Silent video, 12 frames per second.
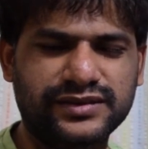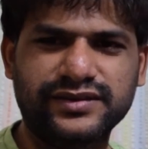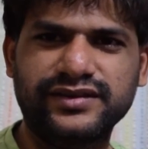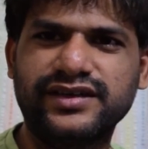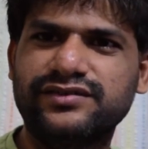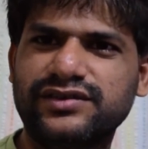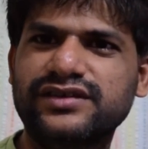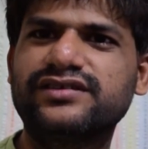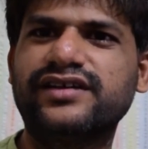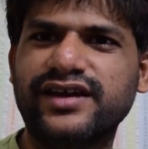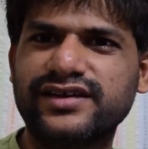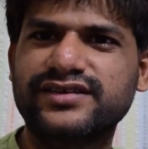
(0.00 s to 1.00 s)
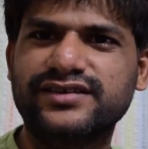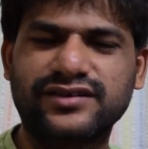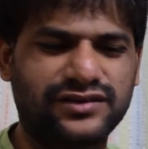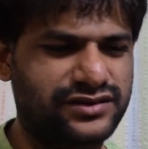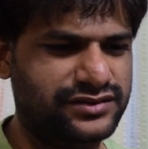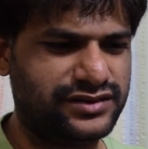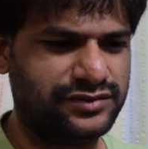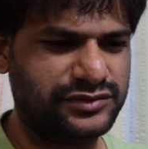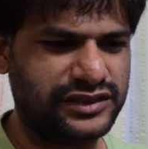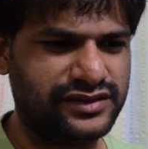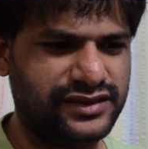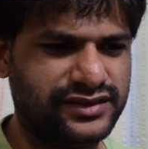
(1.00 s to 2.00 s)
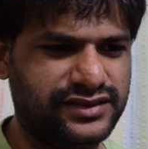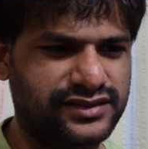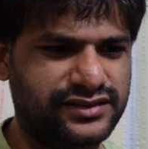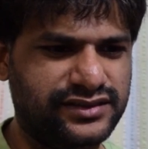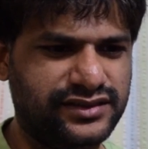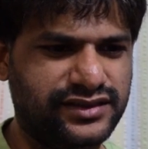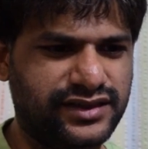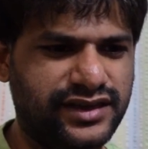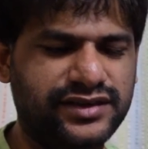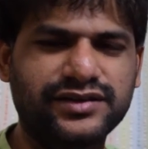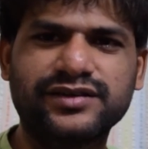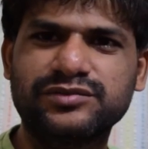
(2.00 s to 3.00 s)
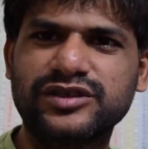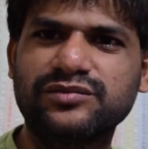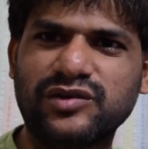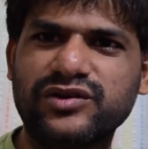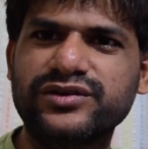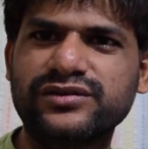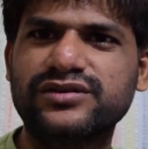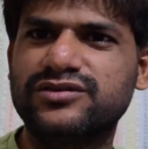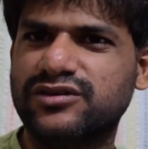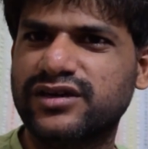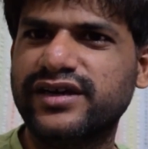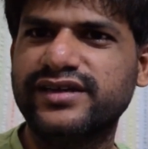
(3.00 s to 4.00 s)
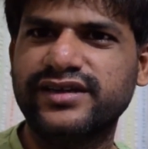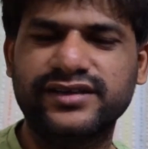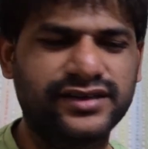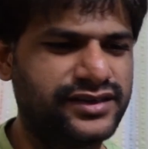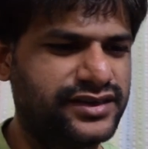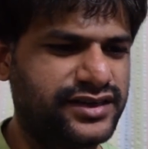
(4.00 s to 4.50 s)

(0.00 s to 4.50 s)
network stack or something like encryption modules you are writing,